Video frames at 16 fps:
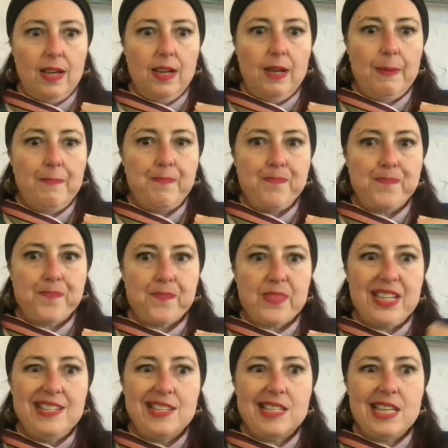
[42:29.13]
Um,
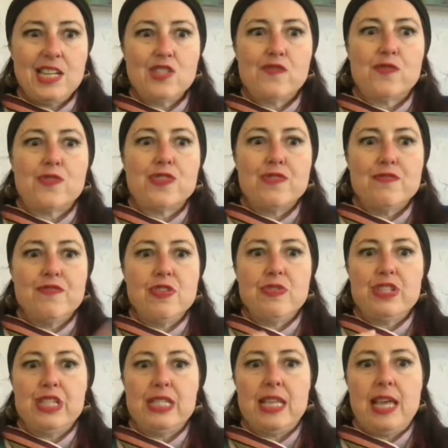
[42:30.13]
in stage four, you've
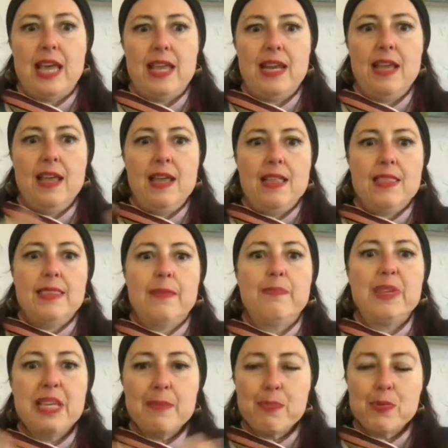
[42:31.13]
noticed that the
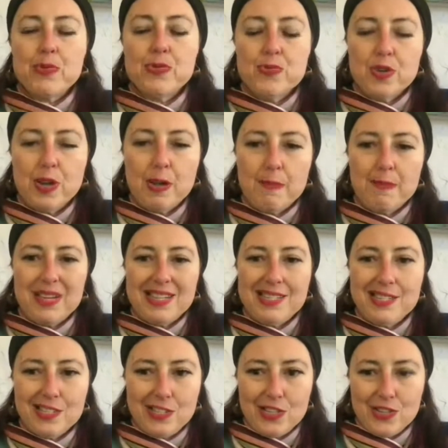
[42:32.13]
people who come
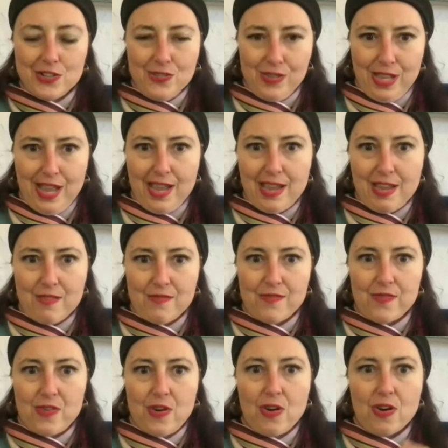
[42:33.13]
into your
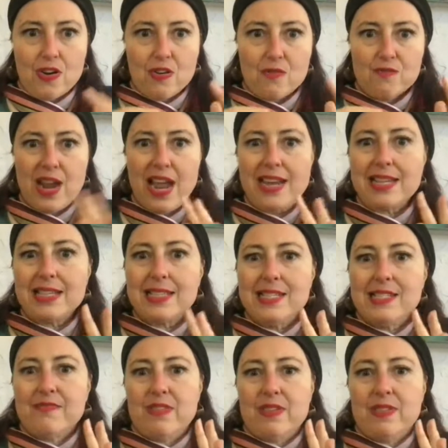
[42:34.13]
life are radically
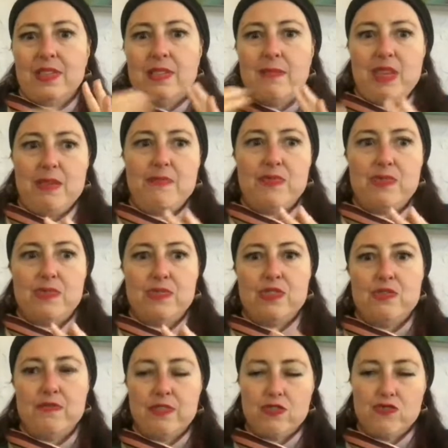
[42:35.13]
different than the people
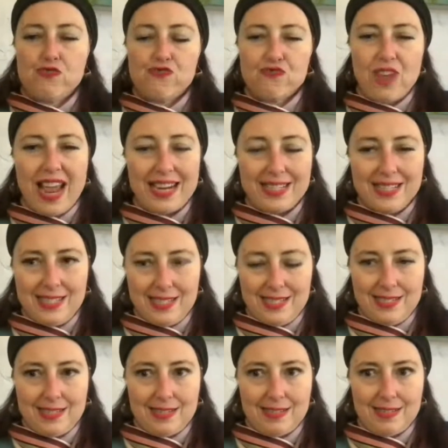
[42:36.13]
you've
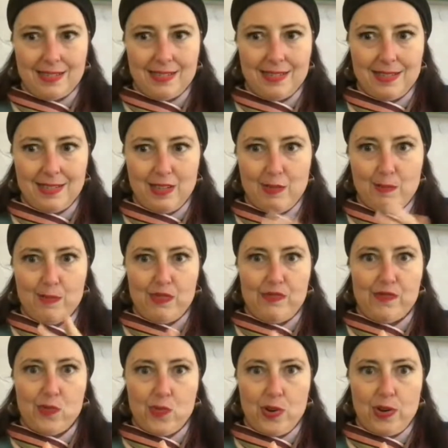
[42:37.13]
attracted
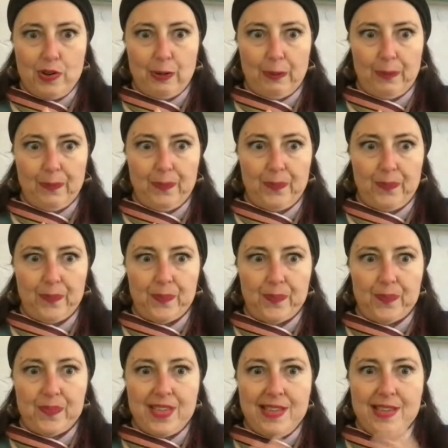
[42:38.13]
before
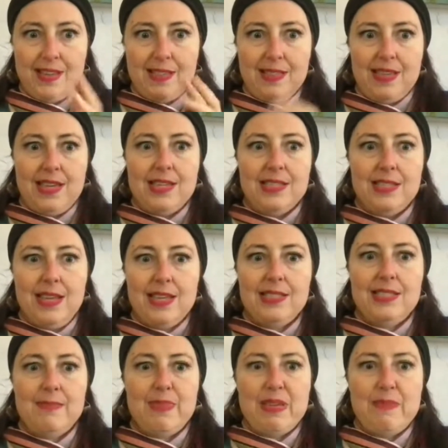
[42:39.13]
they
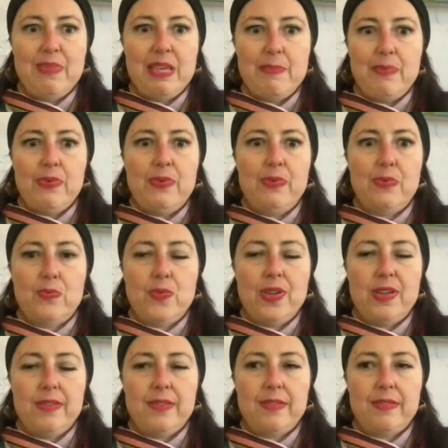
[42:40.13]
tend to be people
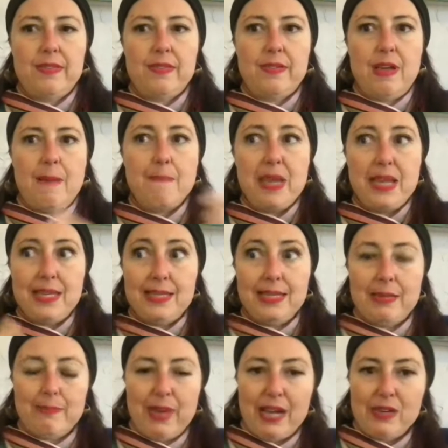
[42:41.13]
with
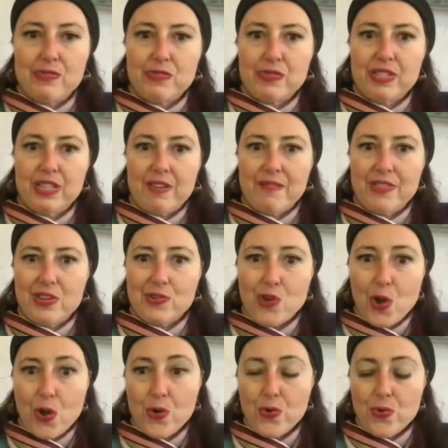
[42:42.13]
amazing boundaries of
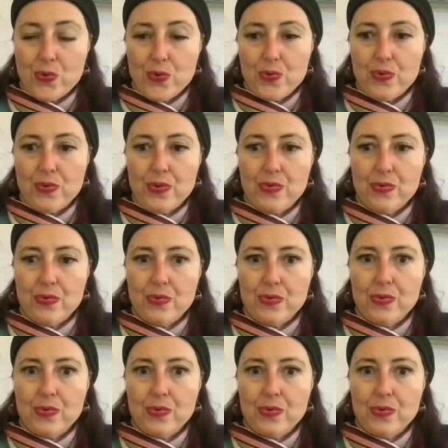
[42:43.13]
their own